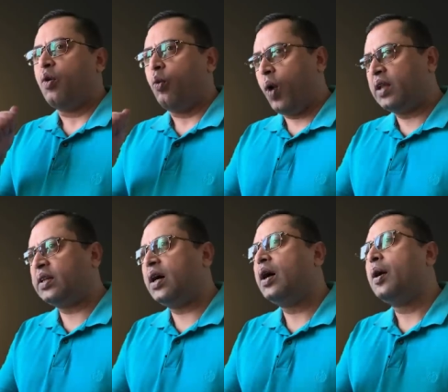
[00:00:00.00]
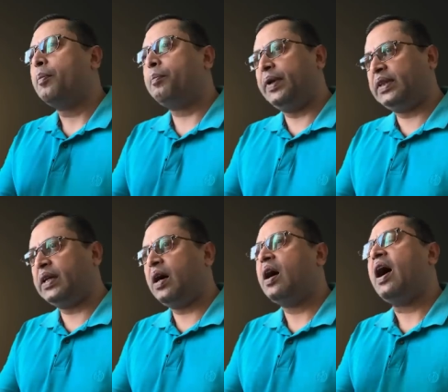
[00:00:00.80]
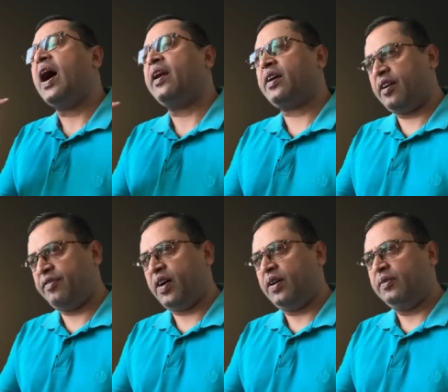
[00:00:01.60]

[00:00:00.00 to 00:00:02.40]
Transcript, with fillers: Vata, Pitta, and Kapha.